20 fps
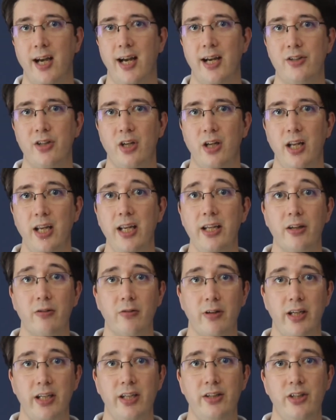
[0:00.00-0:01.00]
as a
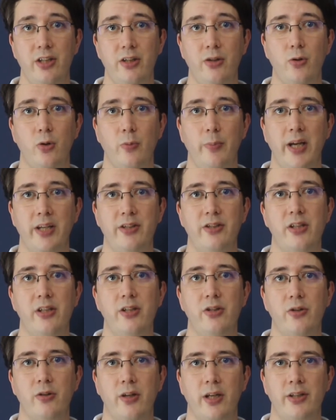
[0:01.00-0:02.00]
leader, it is in your best
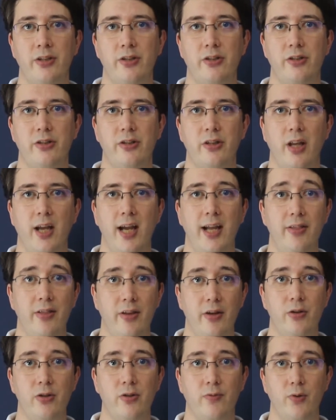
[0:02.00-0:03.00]
interests and
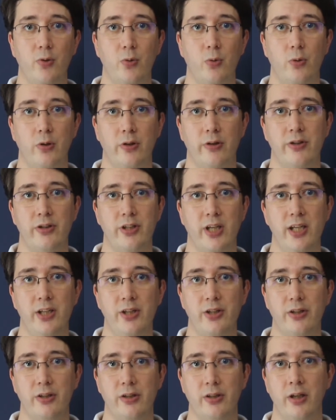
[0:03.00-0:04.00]
those of your
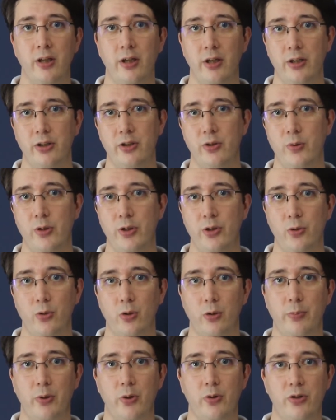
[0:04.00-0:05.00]
organisation to
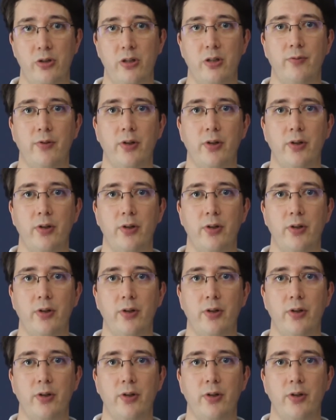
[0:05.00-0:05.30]
ensure a positive